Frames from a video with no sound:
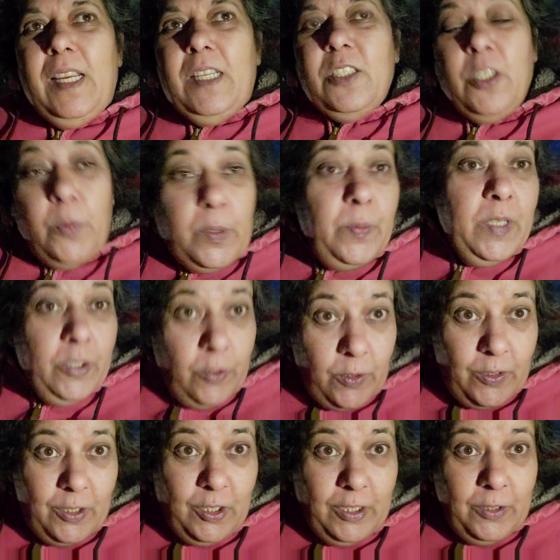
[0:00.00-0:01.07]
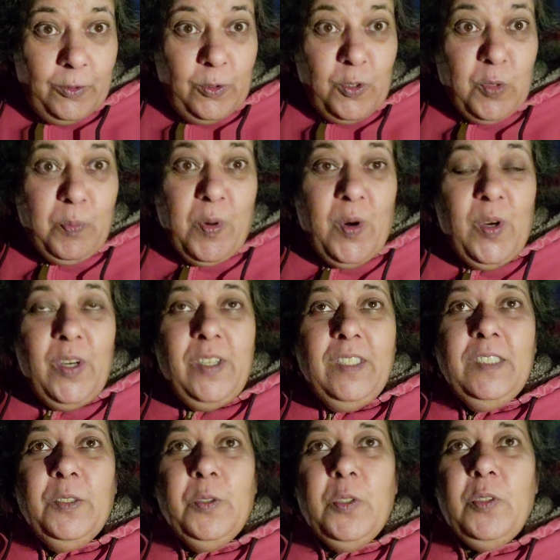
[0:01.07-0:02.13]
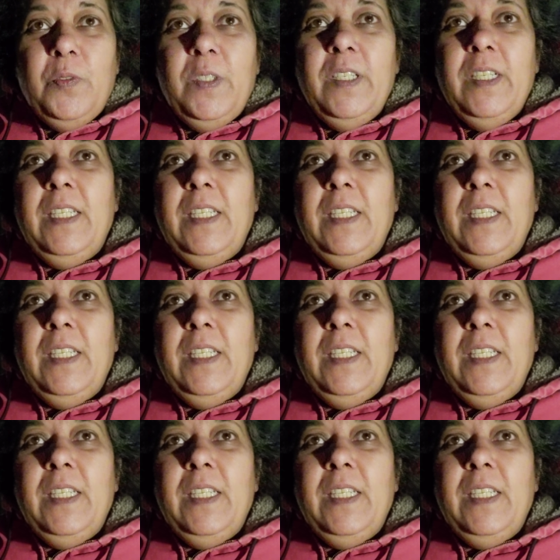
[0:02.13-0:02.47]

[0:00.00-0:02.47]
So we went through the children's part and it was very